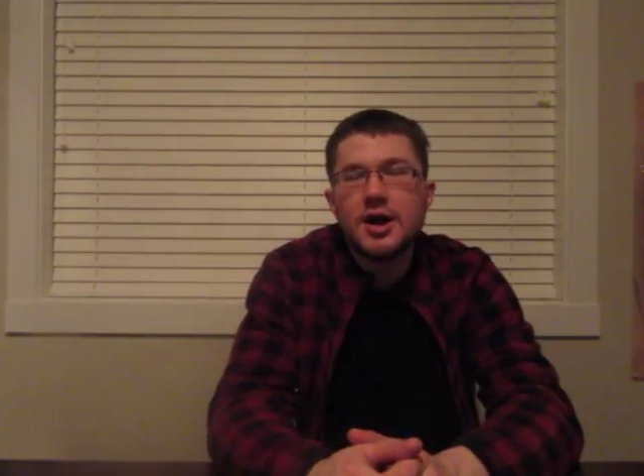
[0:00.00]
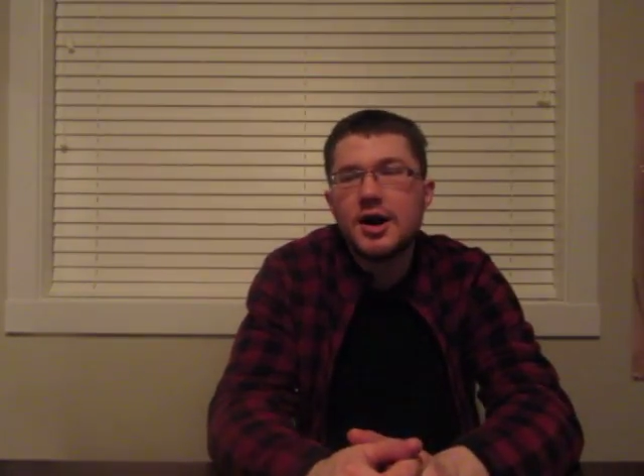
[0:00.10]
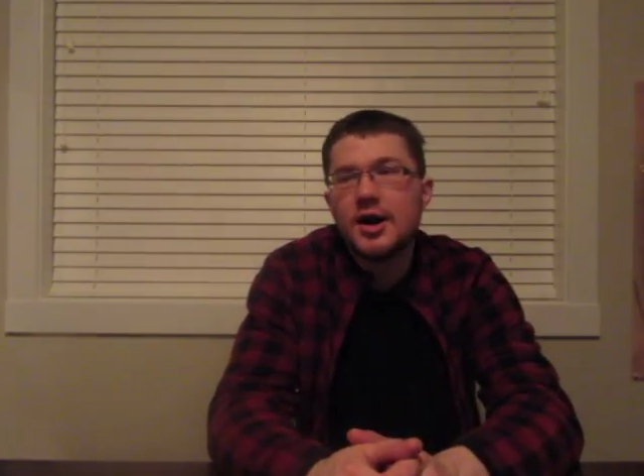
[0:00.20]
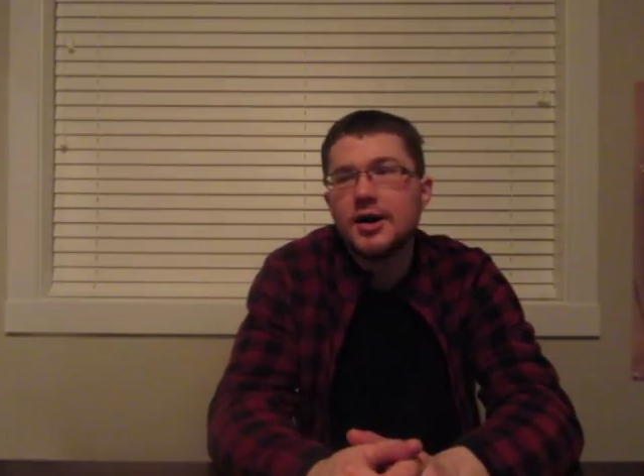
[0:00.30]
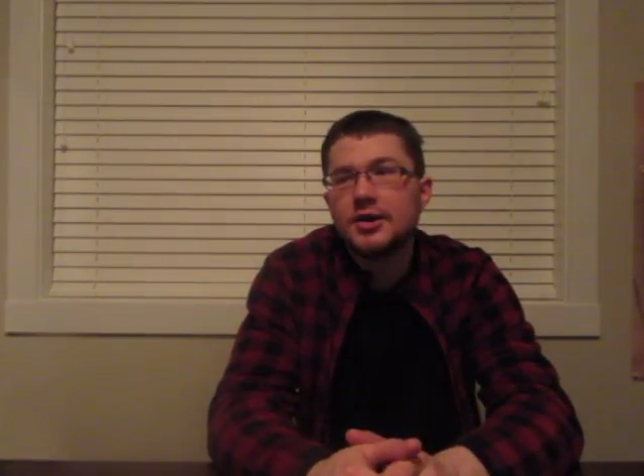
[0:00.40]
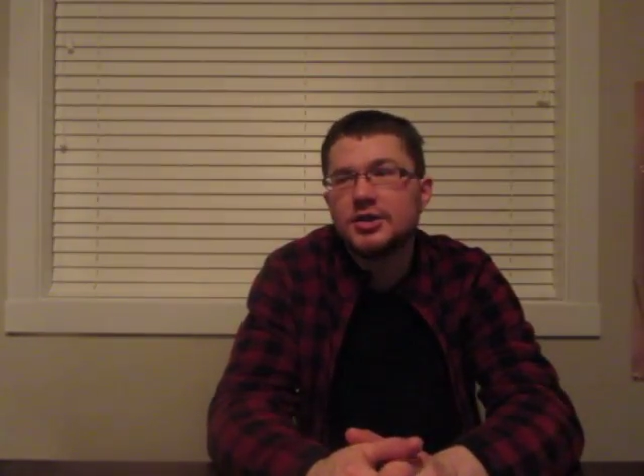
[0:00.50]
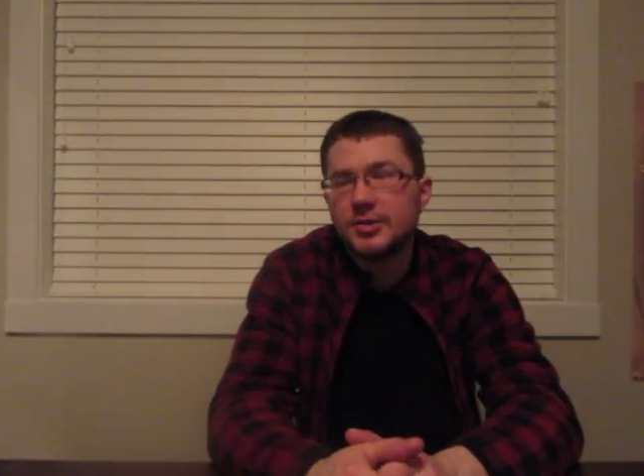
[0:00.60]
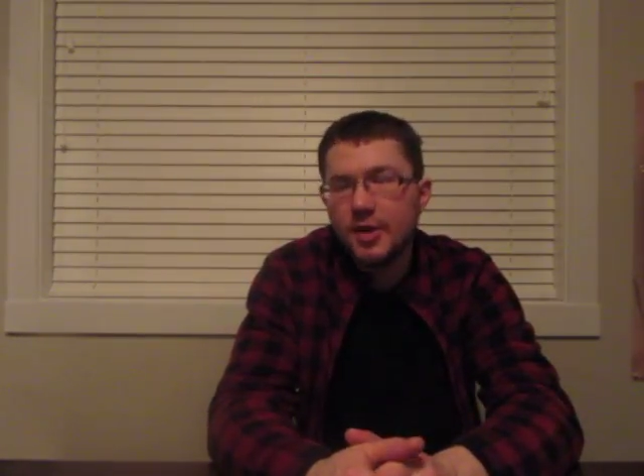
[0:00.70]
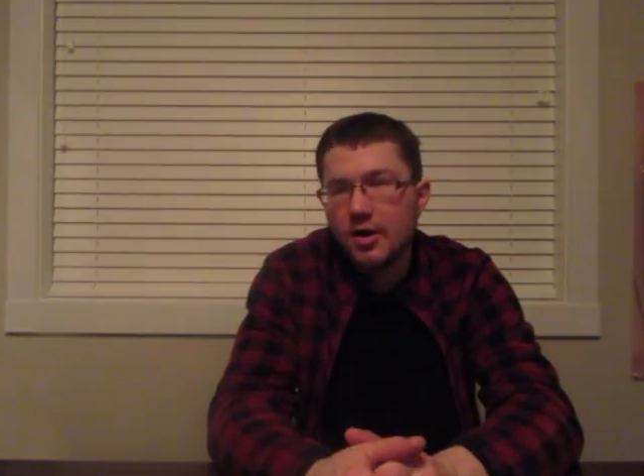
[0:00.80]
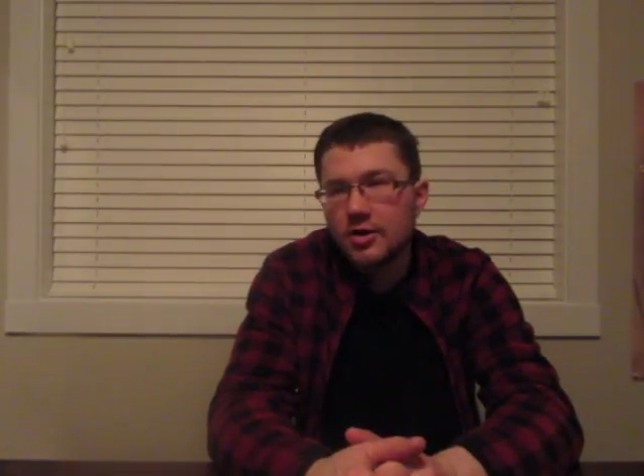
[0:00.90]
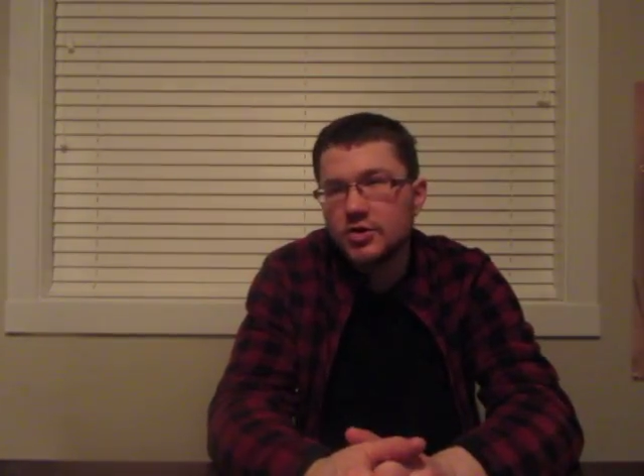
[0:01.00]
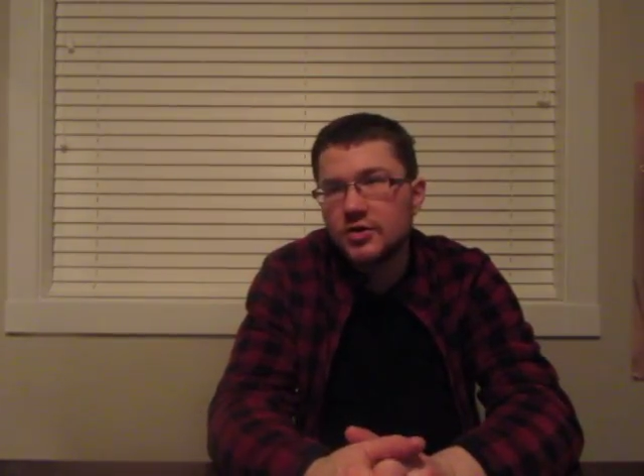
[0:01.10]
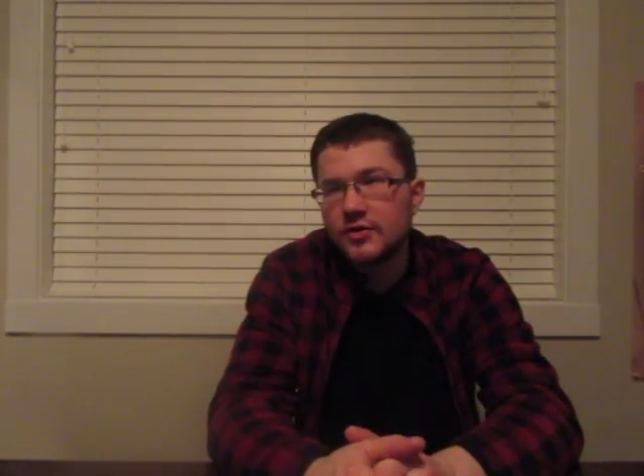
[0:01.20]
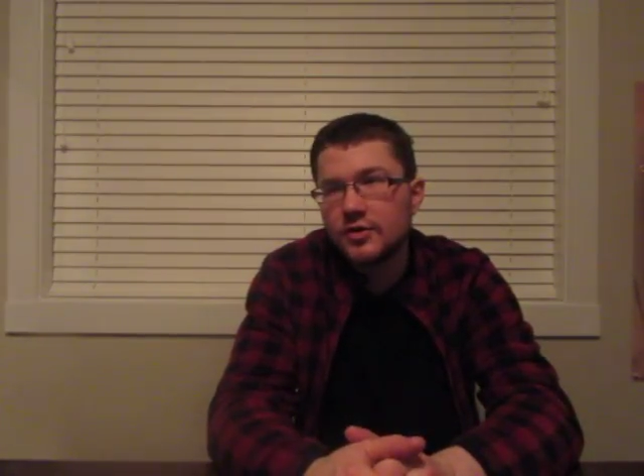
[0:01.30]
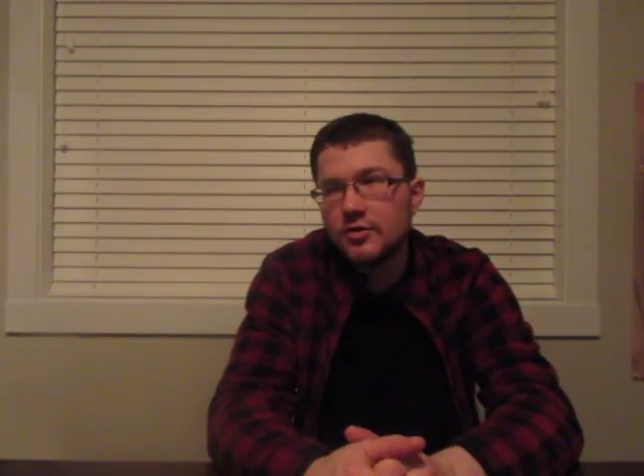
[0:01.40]
Uh, to be honest
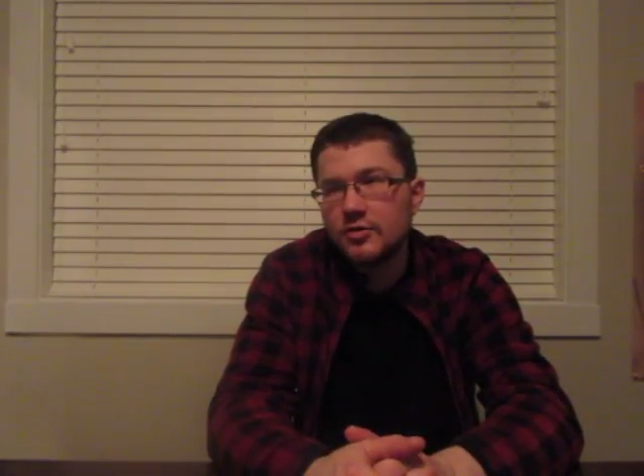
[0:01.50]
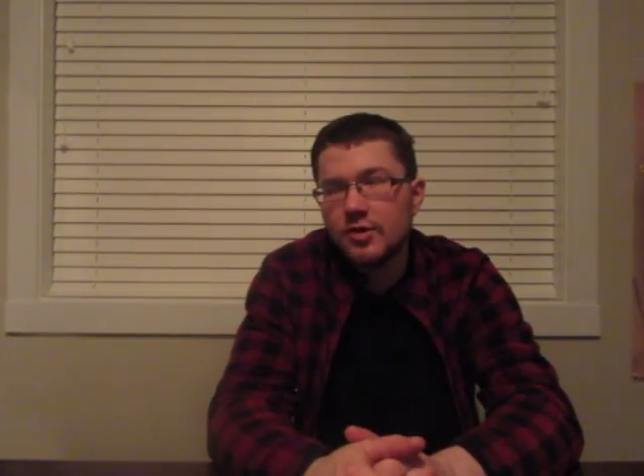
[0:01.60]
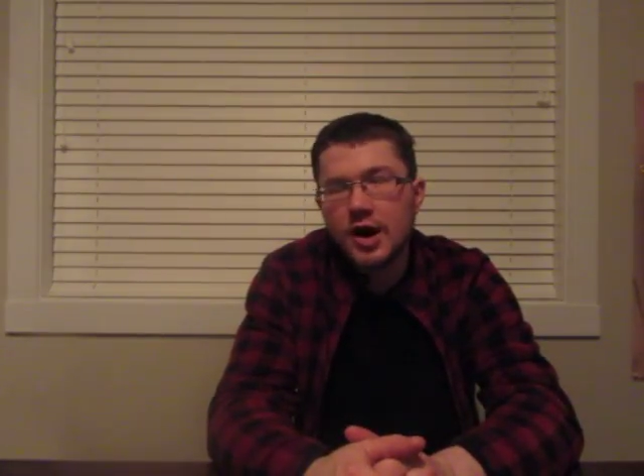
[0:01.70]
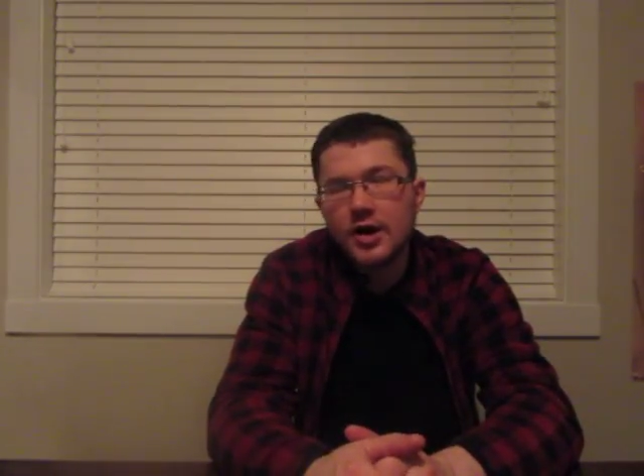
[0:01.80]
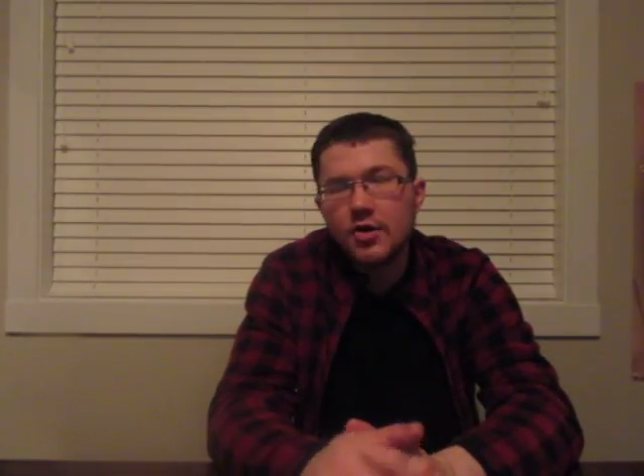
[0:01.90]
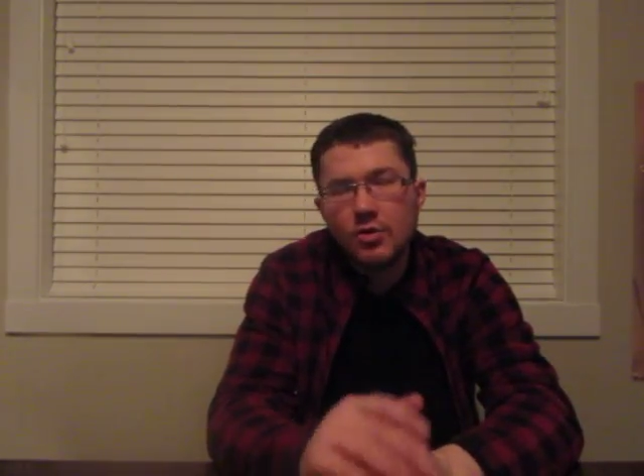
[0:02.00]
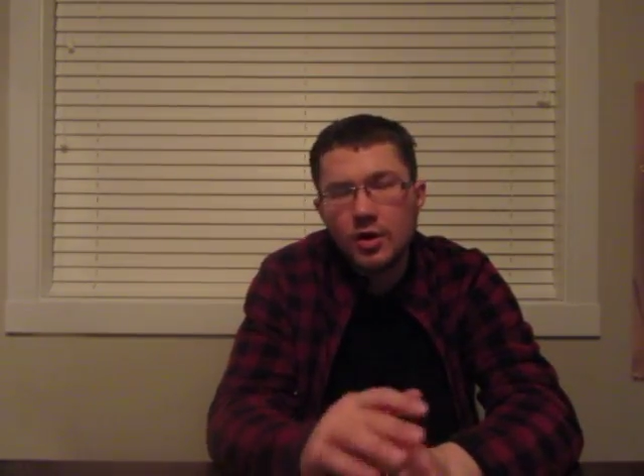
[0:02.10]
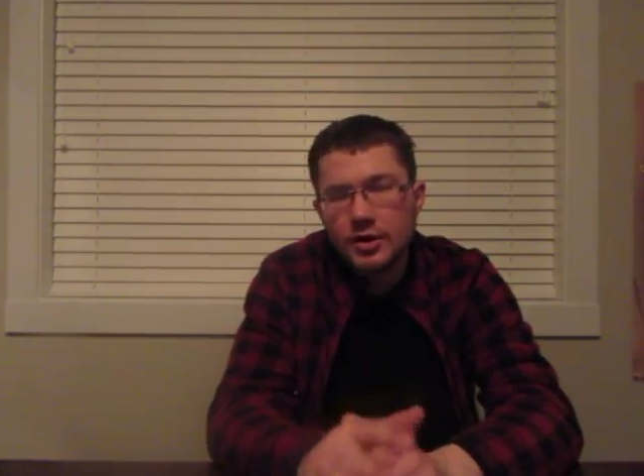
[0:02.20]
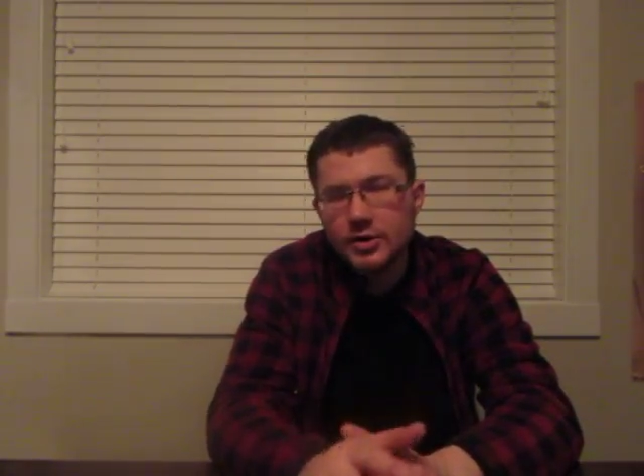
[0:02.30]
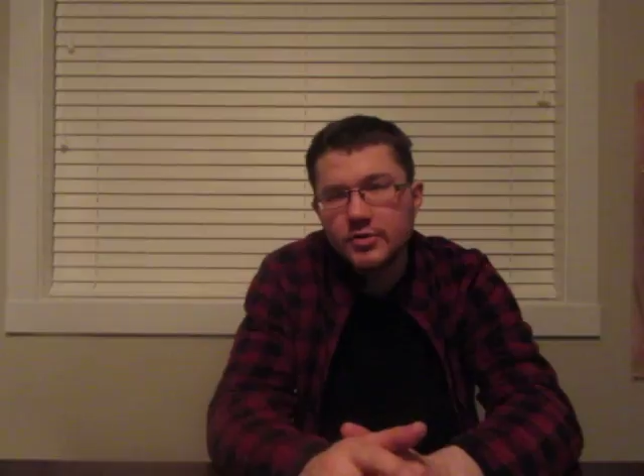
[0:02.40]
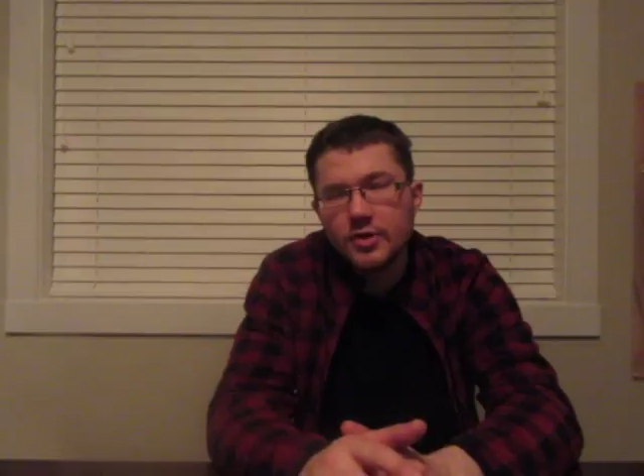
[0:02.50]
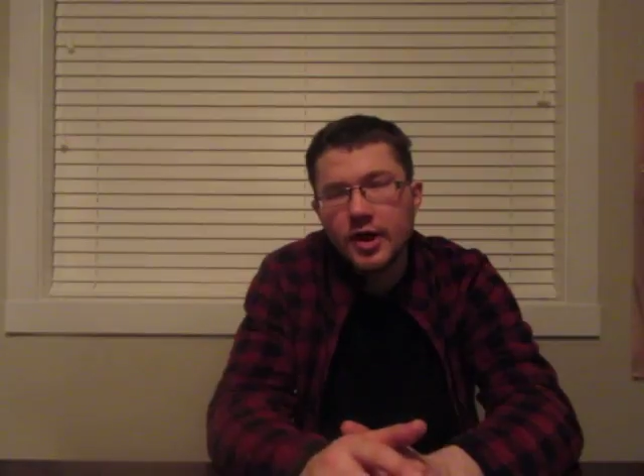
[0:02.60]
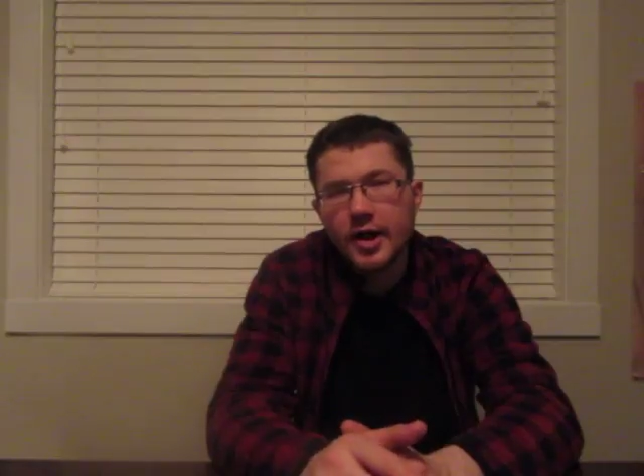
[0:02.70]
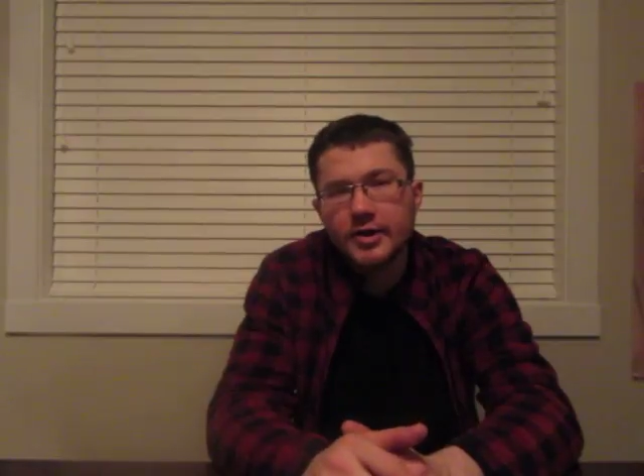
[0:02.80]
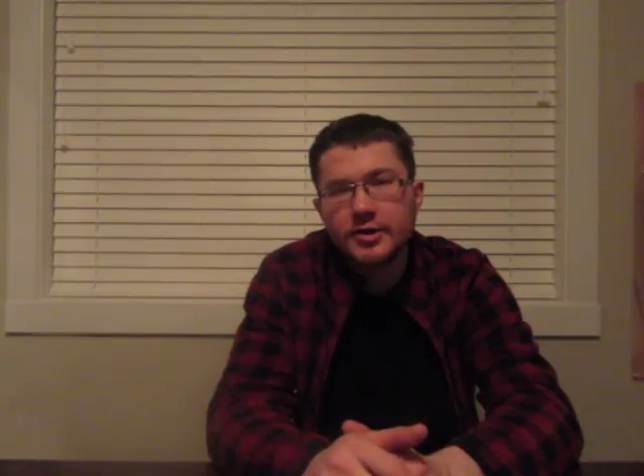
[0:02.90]
with you, I don't want to do
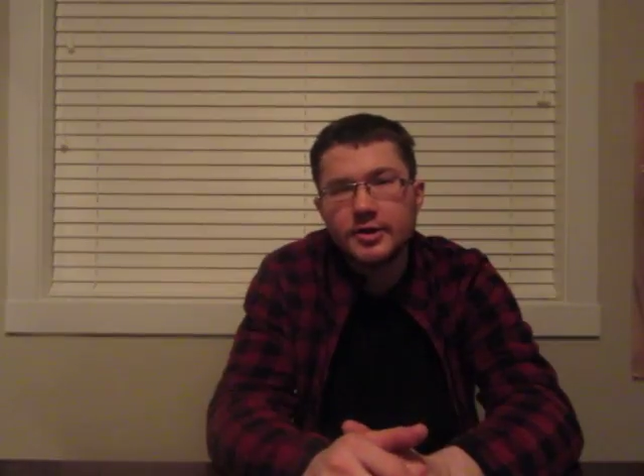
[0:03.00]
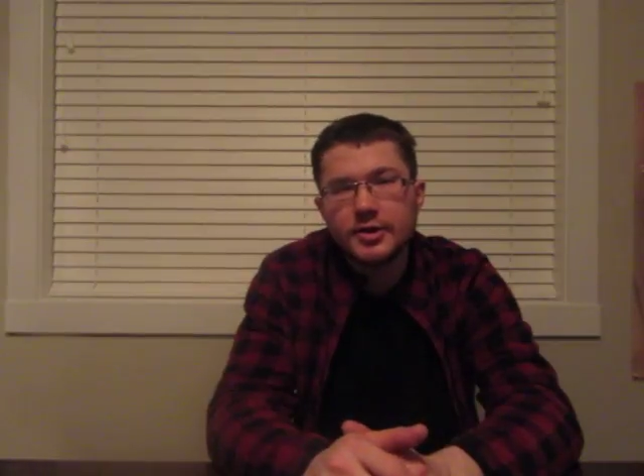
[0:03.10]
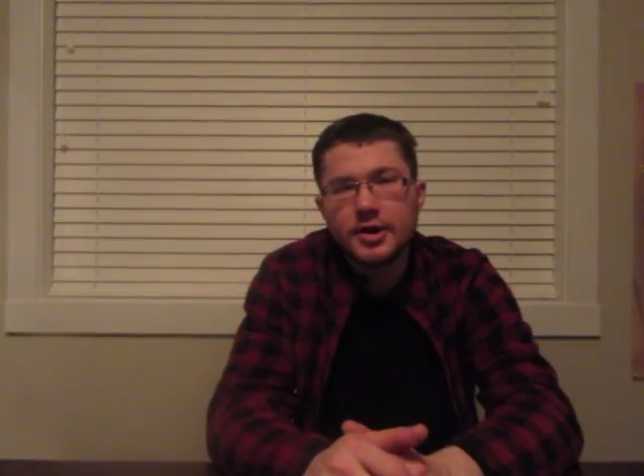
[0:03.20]
that.